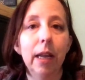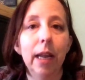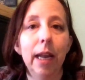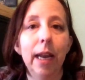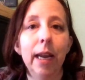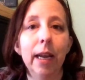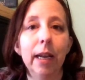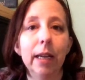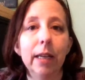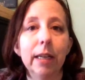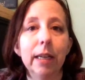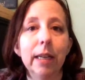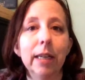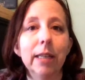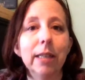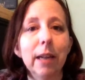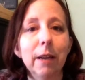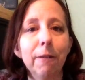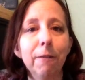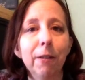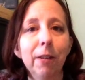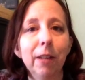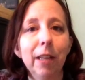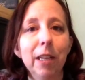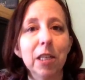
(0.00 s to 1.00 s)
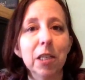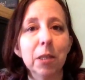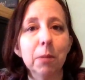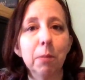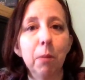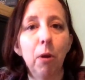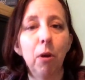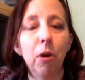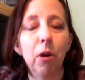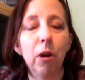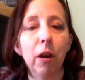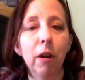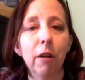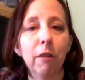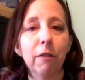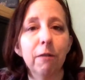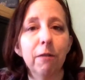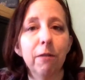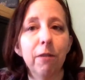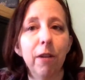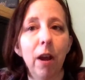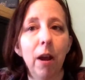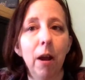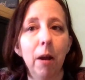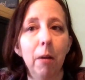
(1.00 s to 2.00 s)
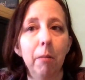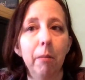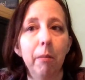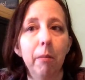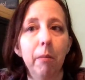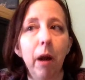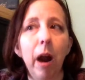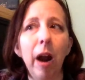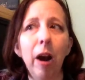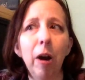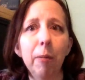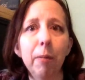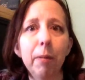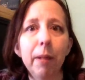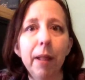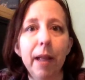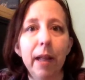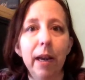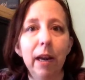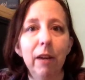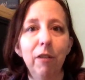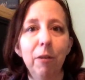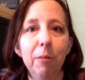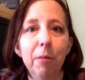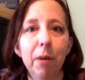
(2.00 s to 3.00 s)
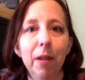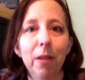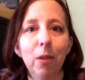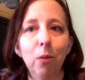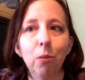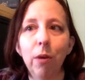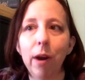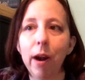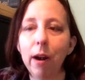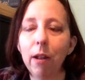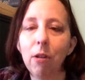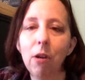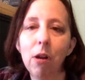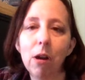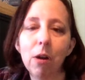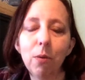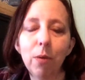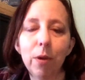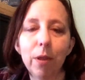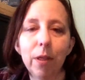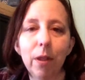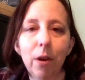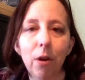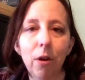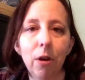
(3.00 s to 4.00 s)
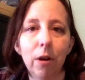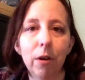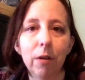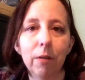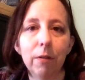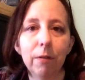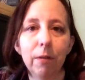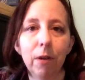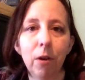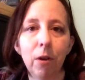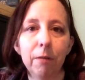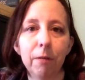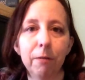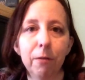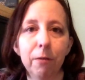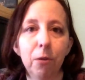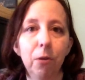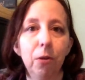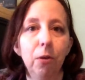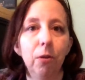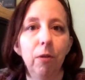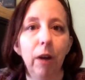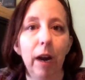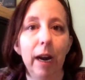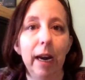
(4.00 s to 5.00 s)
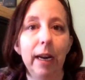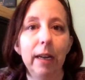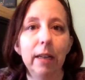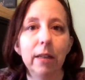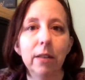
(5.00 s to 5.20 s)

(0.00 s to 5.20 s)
And it definitely is part of our plan every month, right along with our food, right?